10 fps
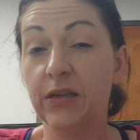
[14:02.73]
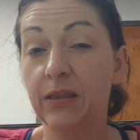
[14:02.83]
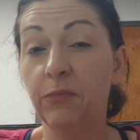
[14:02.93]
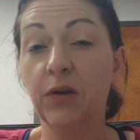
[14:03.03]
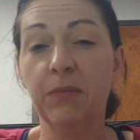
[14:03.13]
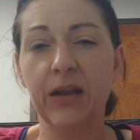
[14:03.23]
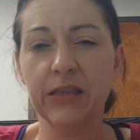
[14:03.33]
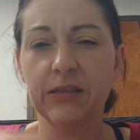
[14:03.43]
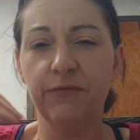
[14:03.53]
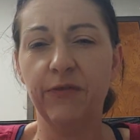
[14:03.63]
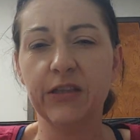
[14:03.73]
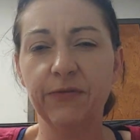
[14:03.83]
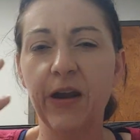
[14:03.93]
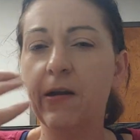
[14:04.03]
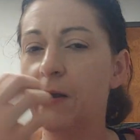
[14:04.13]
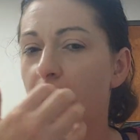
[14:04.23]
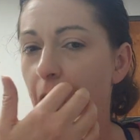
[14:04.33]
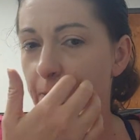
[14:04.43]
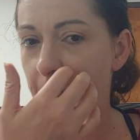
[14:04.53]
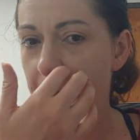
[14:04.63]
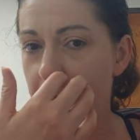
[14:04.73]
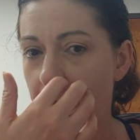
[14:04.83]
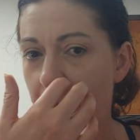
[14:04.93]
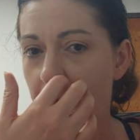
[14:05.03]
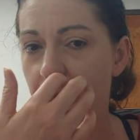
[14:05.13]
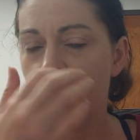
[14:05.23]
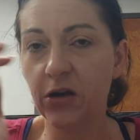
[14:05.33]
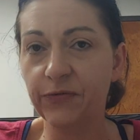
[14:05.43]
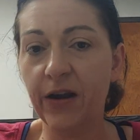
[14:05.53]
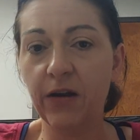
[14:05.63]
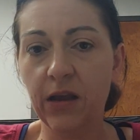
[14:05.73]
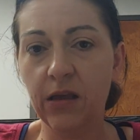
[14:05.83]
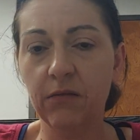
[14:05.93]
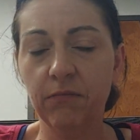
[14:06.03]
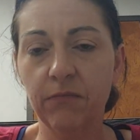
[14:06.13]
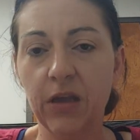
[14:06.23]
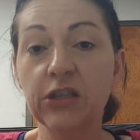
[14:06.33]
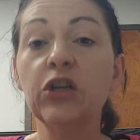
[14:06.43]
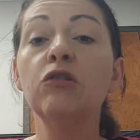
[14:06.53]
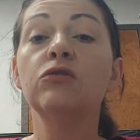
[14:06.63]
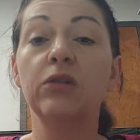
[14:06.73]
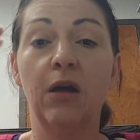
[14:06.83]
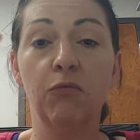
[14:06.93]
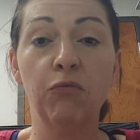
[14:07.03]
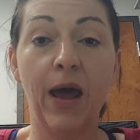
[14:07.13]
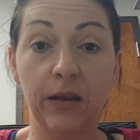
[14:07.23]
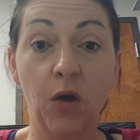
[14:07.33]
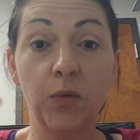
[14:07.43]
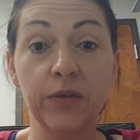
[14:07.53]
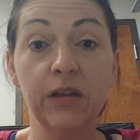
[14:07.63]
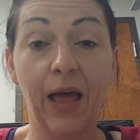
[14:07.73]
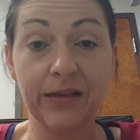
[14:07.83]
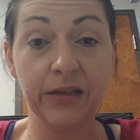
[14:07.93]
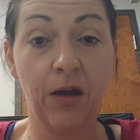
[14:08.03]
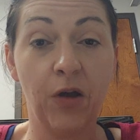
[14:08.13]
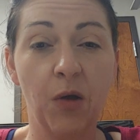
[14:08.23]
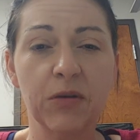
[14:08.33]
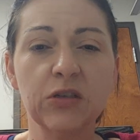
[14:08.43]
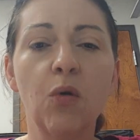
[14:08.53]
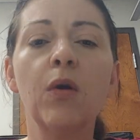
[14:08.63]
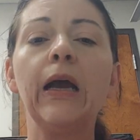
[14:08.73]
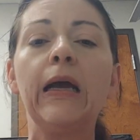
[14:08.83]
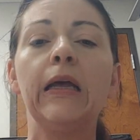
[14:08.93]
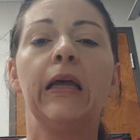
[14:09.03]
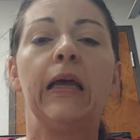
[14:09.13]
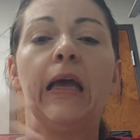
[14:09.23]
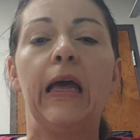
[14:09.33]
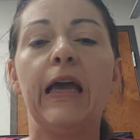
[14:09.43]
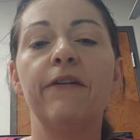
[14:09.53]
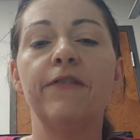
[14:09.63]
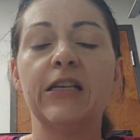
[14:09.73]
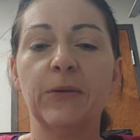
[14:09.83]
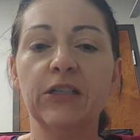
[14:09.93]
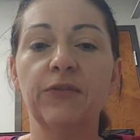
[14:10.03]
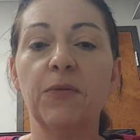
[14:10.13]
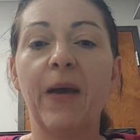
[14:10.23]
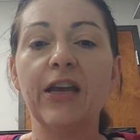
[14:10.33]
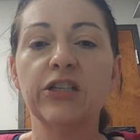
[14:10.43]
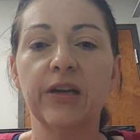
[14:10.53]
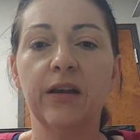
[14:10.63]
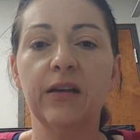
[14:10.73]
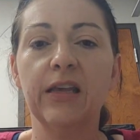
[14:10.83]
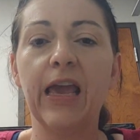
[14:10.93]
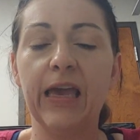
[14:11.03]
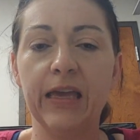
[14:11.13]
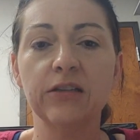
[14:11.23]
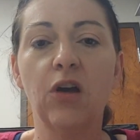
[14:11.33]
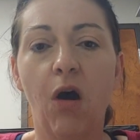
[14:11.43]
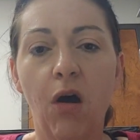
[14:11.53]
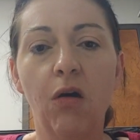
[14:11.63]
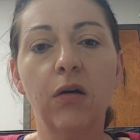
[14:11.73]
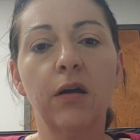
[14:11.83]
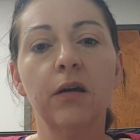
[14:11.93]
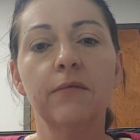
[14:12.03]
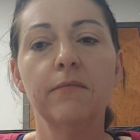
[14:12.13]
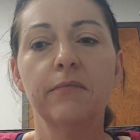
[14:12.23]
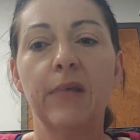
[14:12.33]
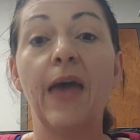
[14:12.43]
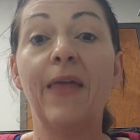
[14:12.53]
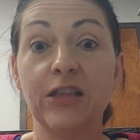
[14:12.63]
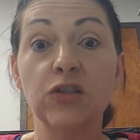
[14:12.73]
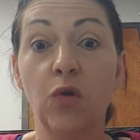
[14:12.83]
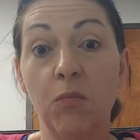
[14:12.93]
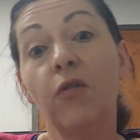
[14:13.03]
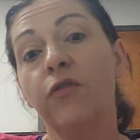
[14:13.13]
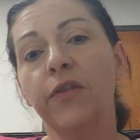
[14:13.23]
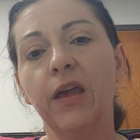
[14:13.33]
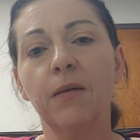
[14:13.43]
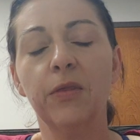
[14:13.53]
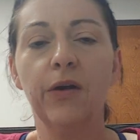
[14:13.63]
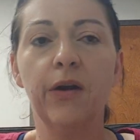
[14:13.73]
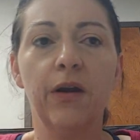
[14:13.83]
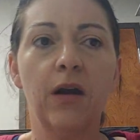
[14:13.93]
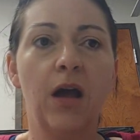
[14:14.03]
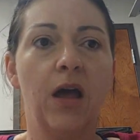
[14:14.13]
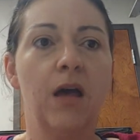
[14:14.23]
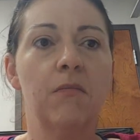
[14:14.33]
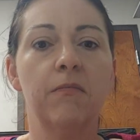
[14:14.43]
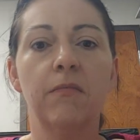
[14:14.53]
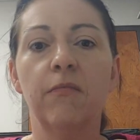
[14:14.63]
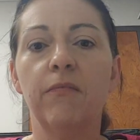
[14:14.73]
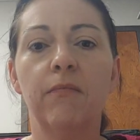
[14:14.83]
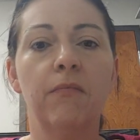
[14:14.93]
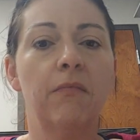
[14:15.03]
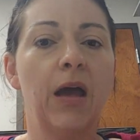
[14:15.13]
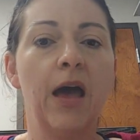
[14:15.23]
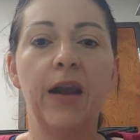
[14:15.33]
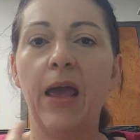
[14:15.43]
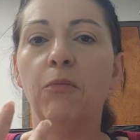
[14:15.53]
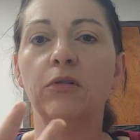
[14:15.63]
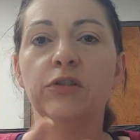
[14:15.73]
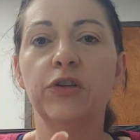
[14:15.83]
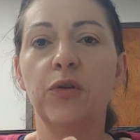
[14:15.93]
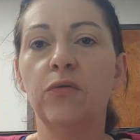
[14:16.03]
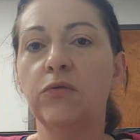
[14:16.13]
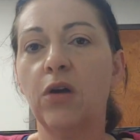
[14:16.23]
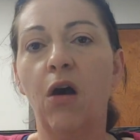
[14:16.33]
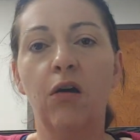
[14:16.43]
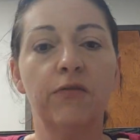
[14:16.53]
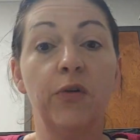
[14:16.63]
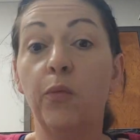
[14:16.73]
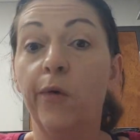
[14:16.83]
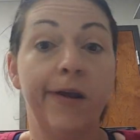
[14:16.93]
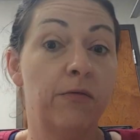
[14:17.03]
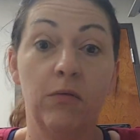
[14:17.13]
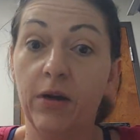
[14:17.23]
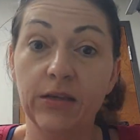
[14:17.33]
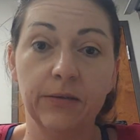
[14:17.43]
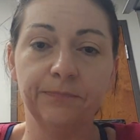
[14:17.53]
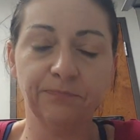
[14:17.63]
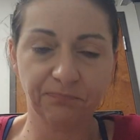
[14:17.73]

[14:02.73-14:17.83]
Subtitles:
in the book, but it's very common, it's used right along with the Glasgow Coma Score, especially if a patient can't talk, and that's normal for them. They're unable to talk for whatever reason.